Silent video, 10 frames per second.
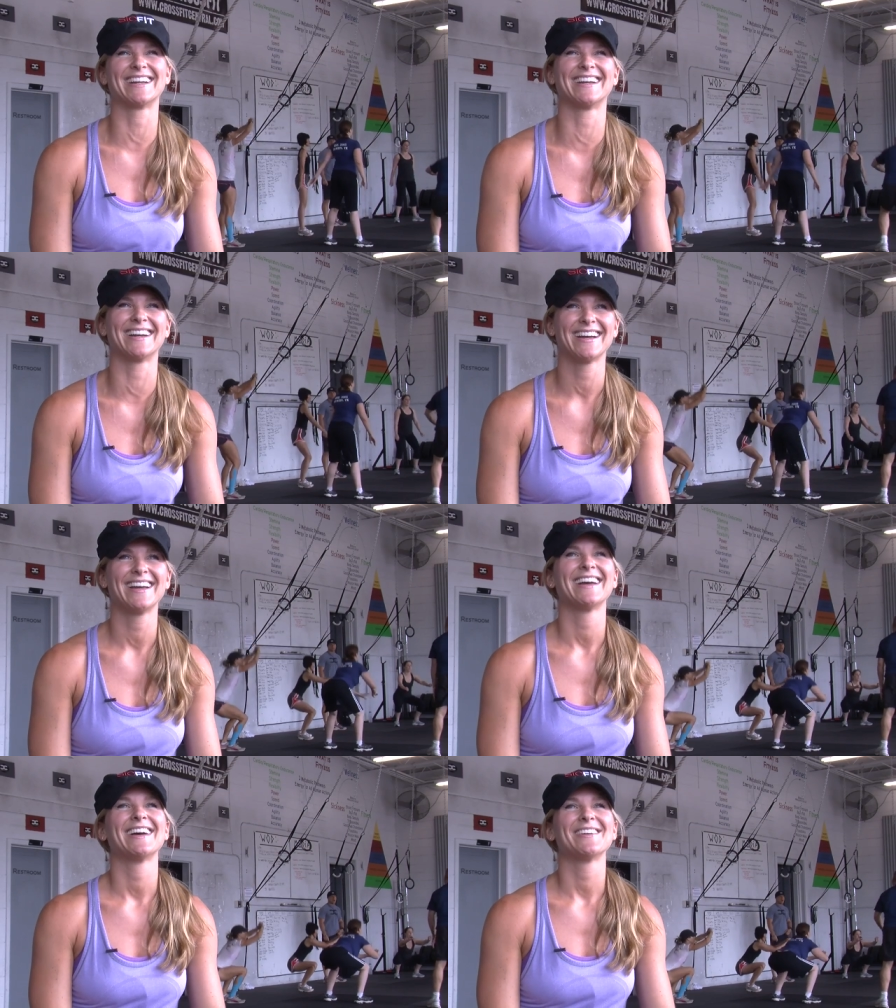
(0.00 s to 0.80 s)

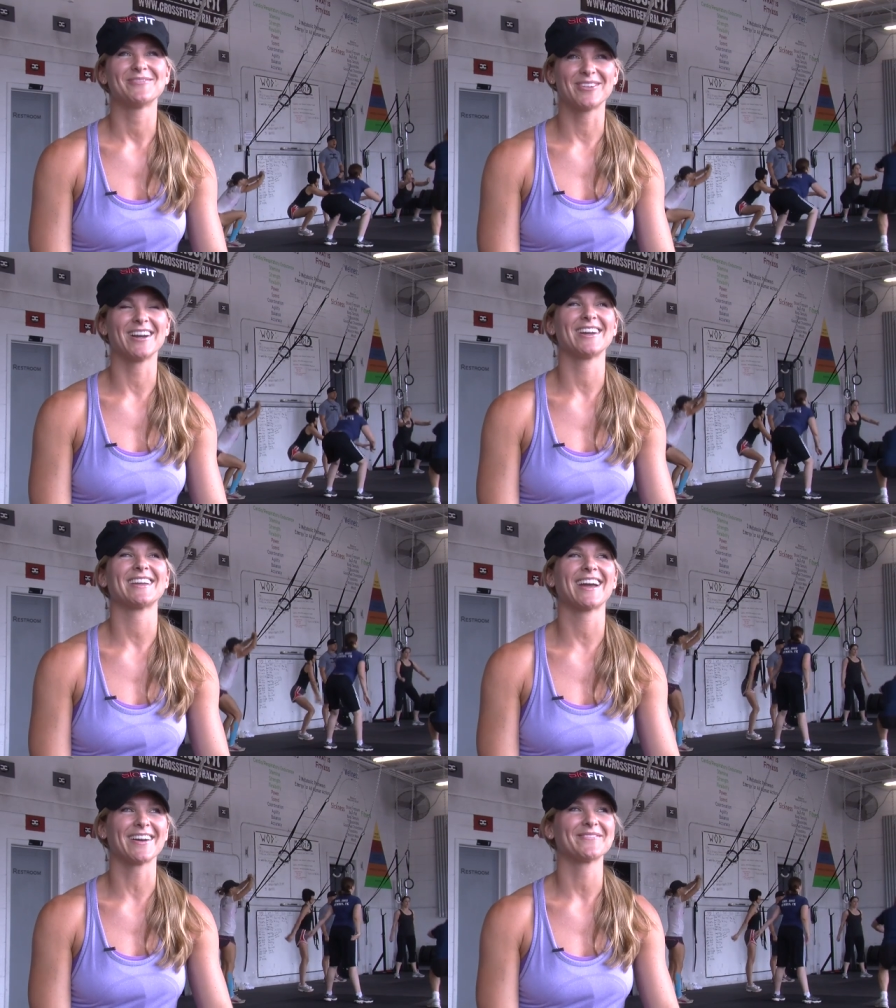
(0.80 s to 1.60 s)
but
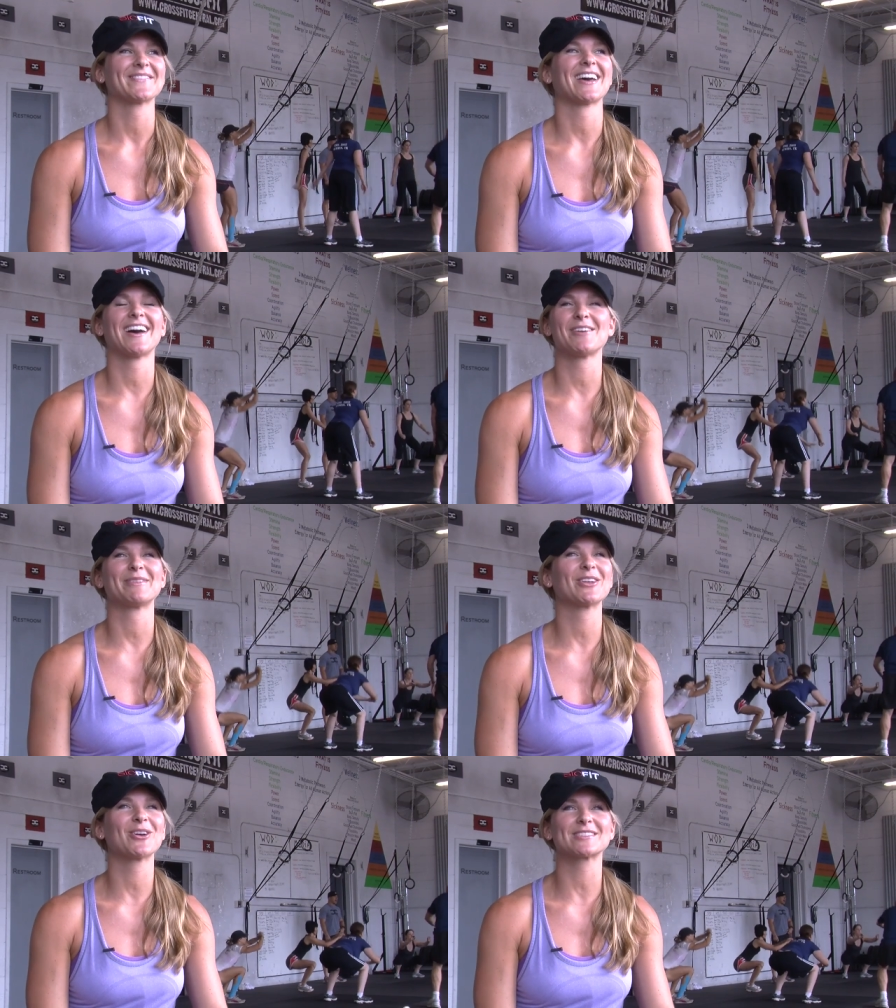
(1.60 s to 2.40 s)
yeah, I've
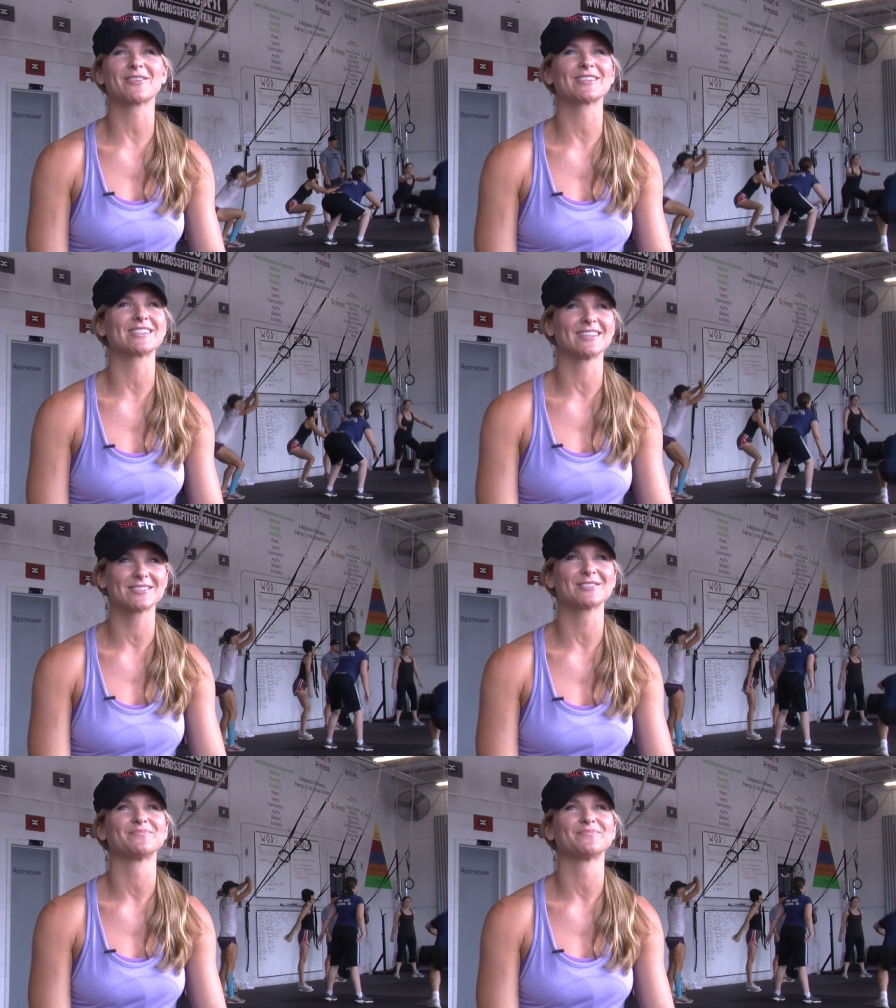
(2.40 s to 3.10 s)
been hooked ever since.